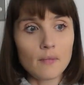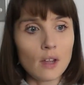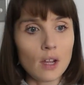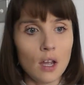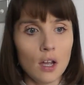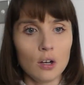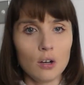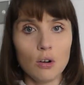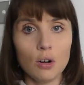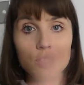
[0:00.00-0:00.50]

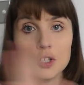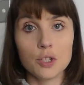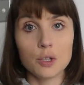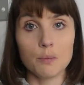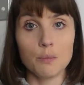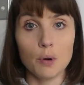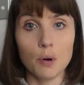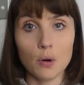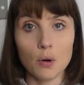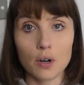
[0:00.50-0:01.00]
across the
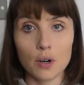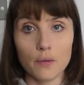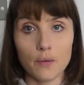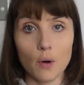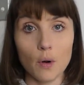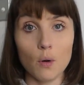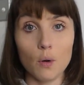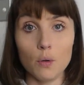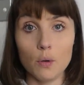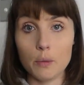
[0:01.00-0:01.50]
board of
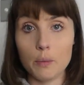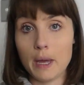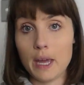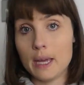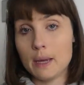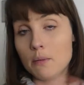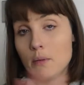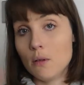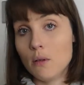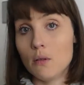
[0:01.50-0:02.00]
all the
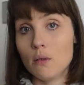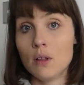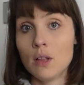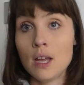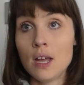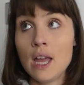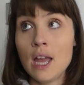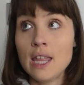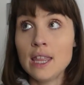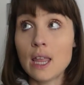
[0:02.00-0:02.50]
people
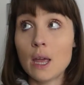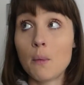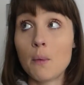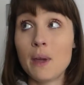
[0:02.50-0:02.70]
that were